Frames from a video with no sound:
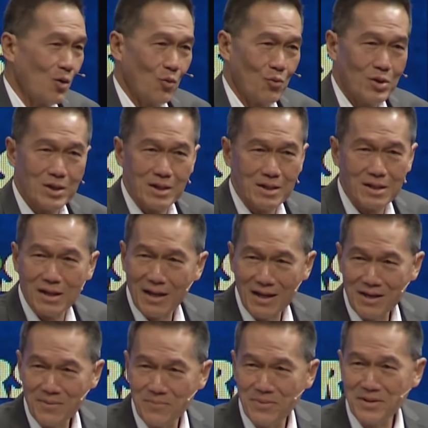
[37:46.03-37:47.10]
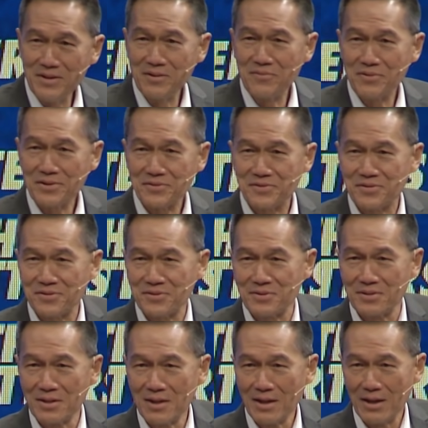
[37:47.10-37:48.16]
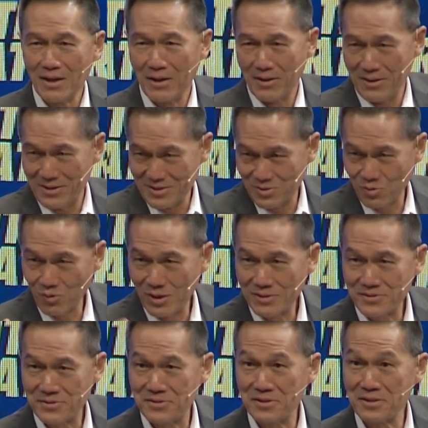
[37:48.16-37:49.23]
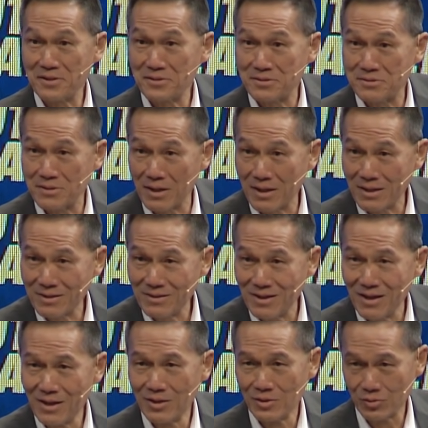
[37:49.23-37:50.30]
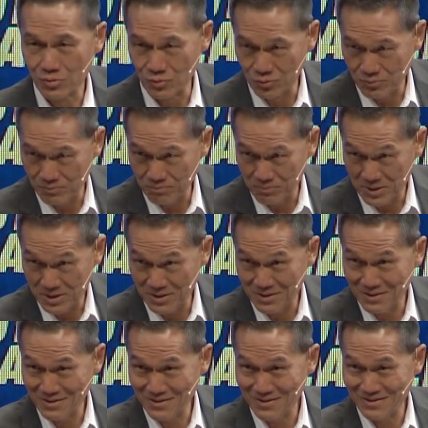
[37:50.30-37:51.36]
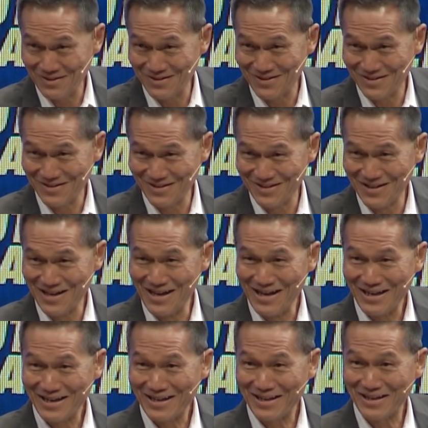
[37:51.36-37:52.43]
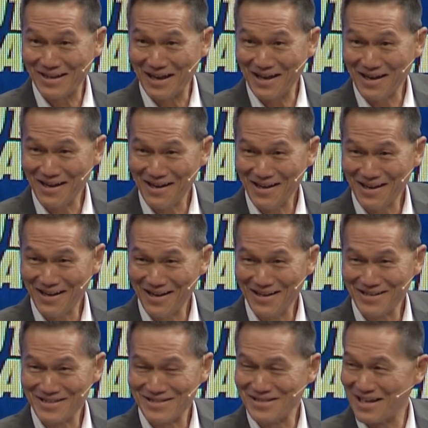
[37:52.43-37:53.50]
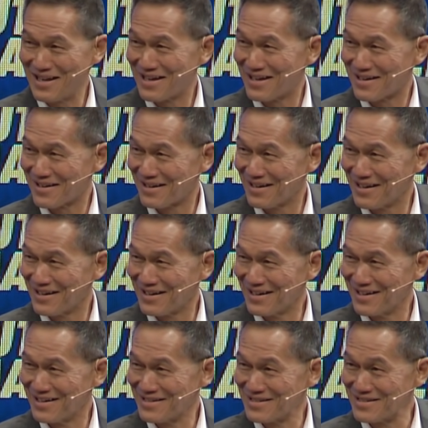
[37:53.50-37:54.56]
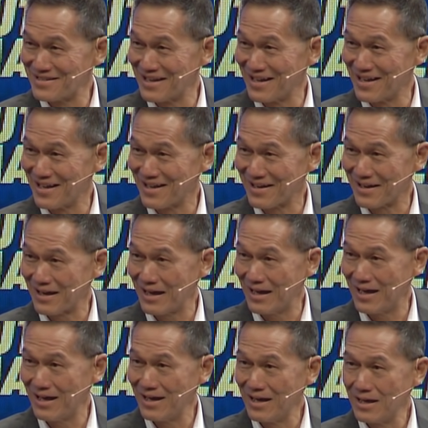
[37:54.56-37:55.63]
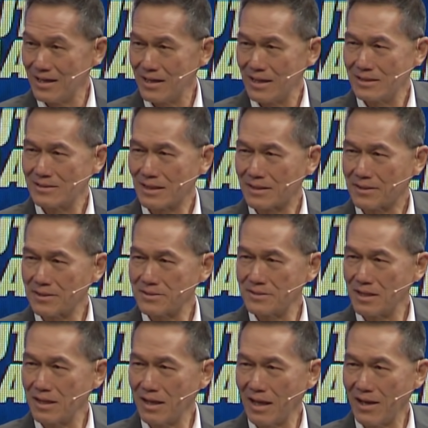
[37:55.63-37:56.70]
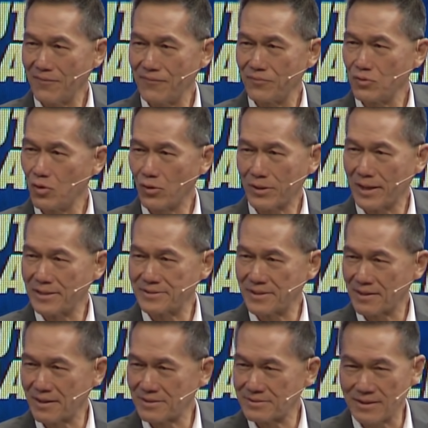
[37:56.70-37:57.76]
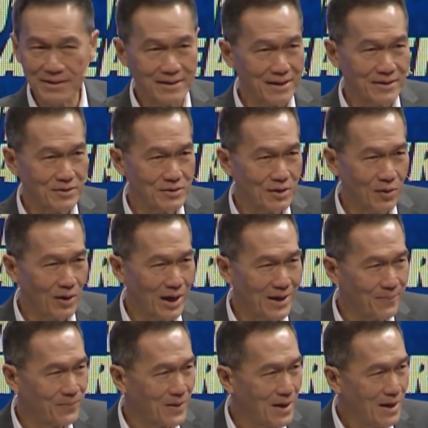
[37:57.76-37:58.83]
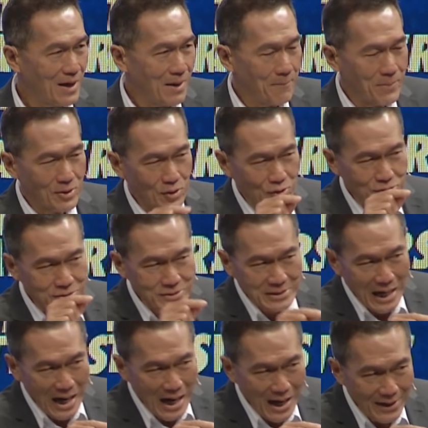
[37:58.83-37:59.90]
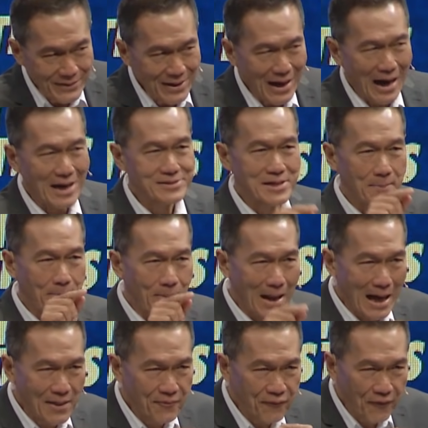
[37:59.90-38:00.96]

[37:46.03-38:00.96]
Will I be rich? Here's what she said to me. Que sera, sera. In the Christian life, no que sera, sera. You know why? Because God has a plan